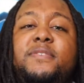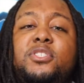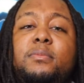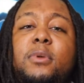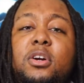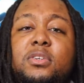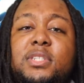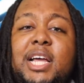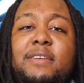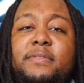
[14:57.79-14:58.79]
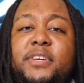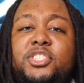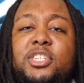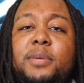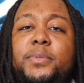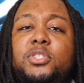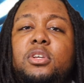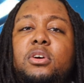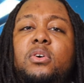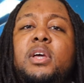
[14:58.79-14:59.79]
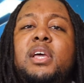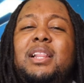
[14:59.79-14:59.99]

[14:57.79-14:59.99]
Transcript: for tomorrow's live eviction episode.